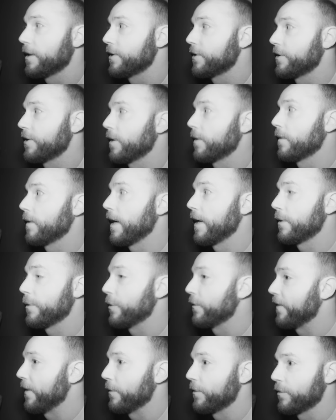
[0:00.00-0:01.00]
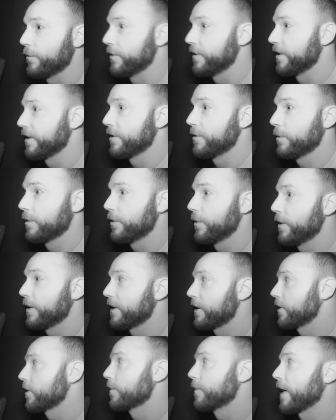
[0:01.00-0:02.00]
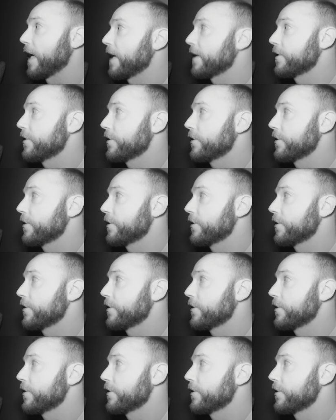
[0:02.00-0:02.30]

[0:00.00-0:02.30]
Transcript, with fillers: I just don't. I don't know if that was a residual noise I heard, but I